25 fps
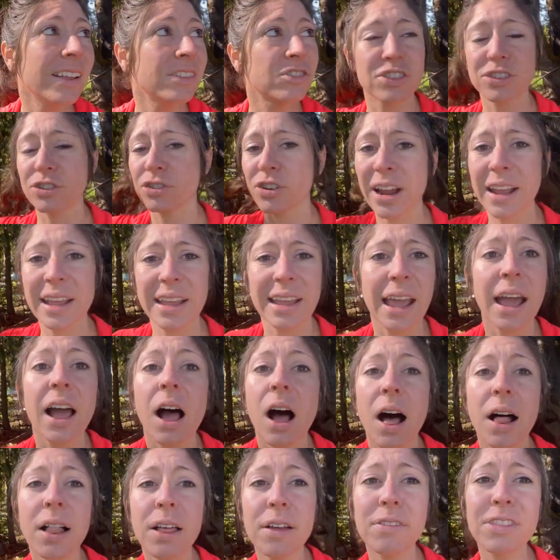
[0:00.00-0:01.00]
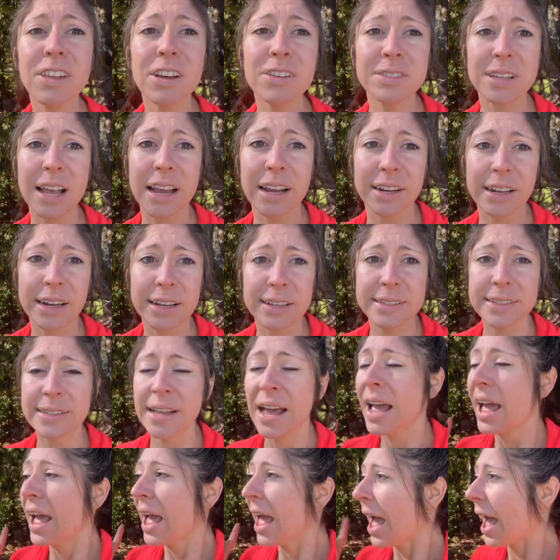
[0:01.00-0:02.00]
just try and get all of those errands
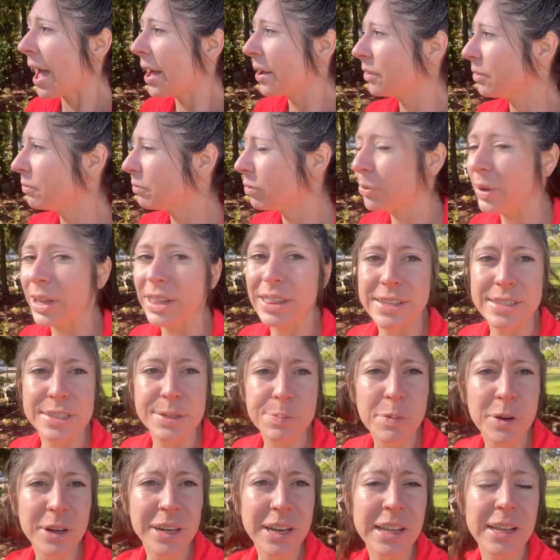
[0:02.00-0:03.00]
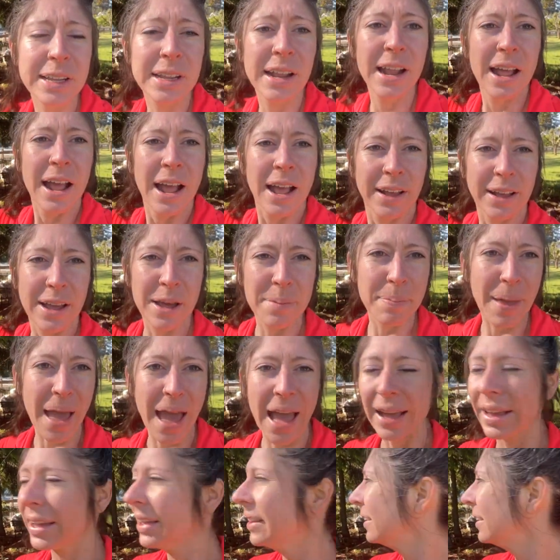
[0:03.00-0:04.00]
out of the way this morning, come back